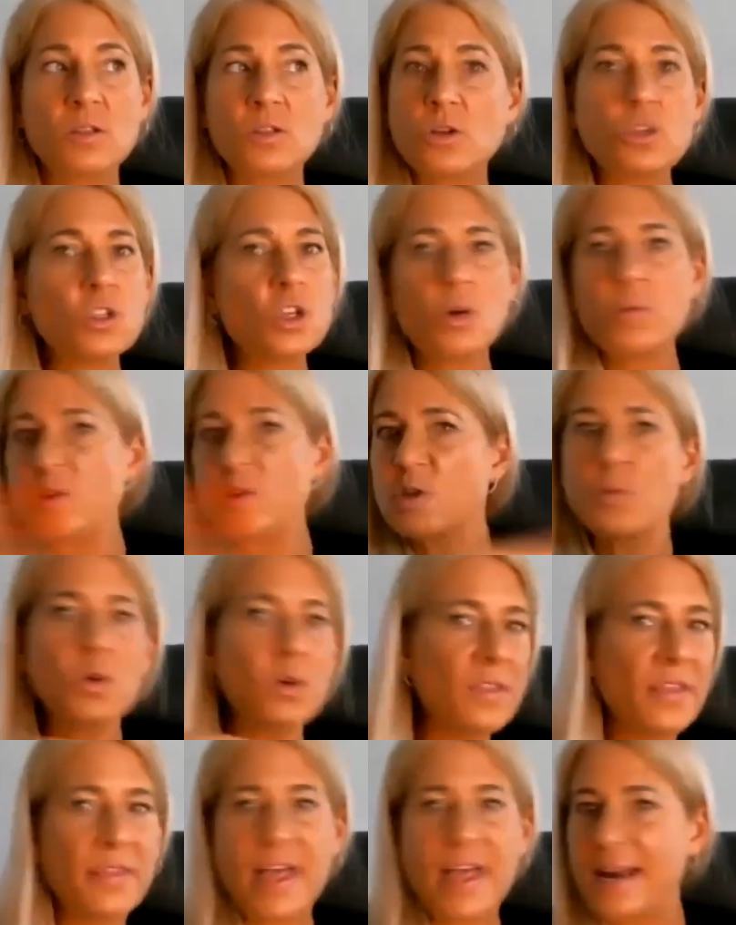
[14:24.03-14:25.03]
There's so much
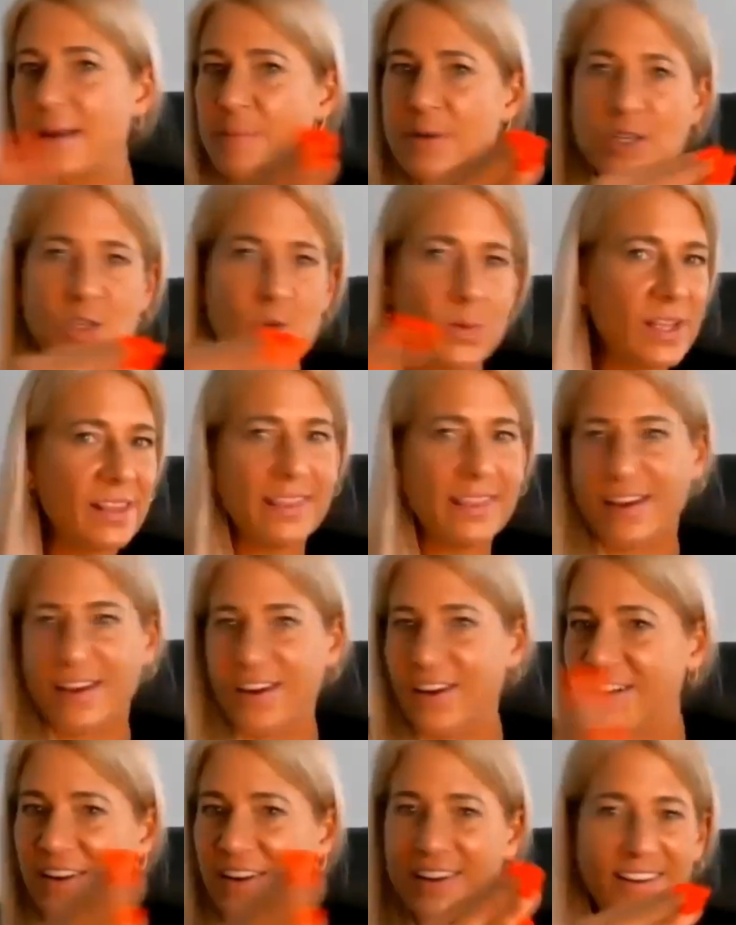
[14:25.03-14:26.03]
more than that in between
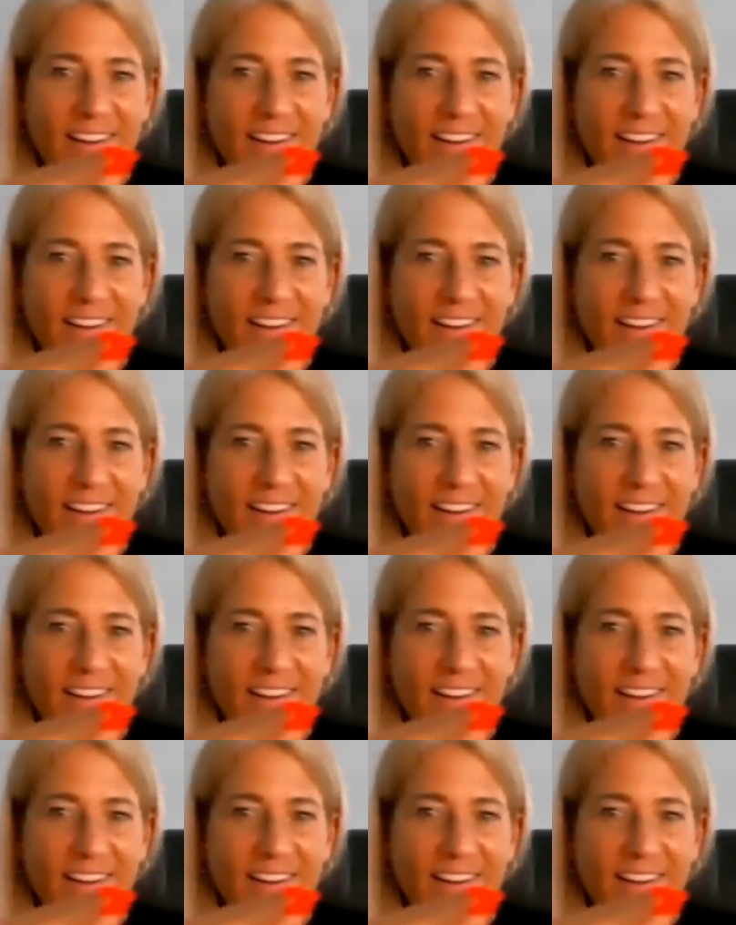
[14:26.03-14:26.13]
there.